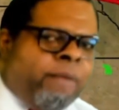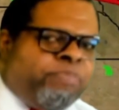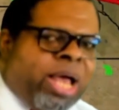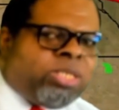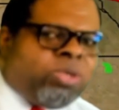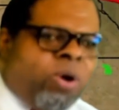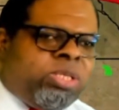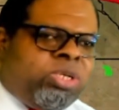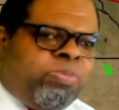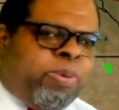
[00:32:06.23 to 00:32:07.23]
that's
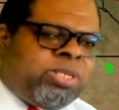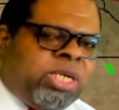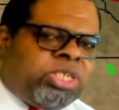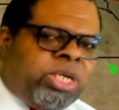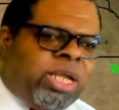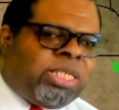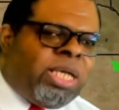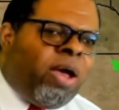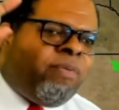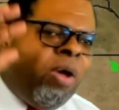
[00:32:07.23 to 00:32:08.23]
going to position
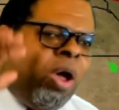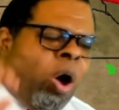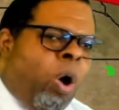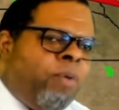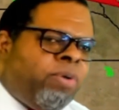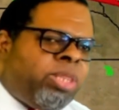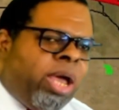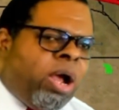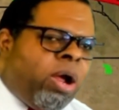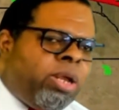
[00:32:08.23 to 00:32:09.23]
itself over
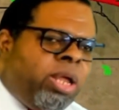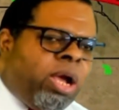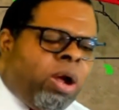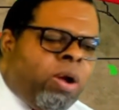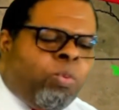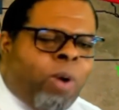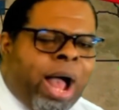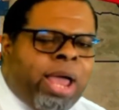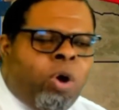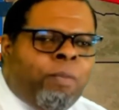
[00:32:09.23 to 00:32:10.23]
there near
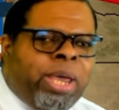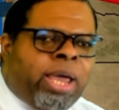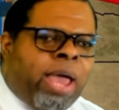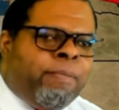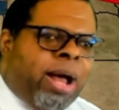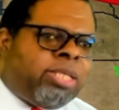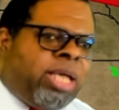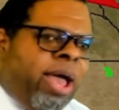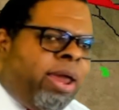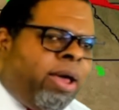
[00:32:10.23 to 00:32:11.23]
Wyoming and
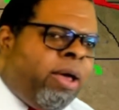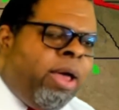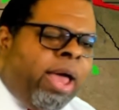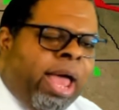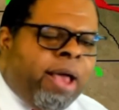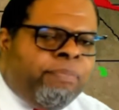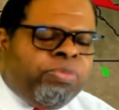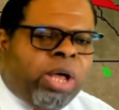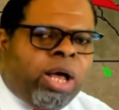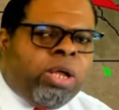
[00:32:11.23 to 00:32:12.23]
Montana and
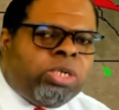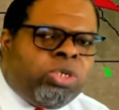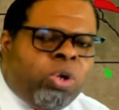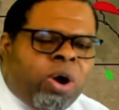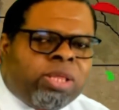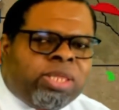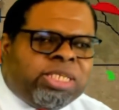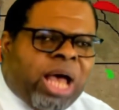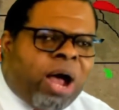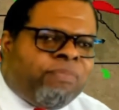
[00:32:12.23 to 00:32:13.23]
the North and
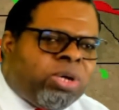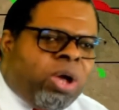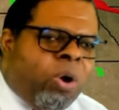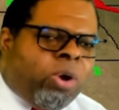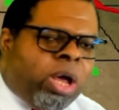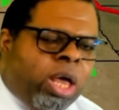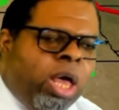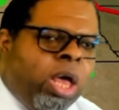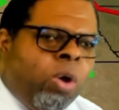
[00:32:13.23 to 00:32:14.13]
South Dakota.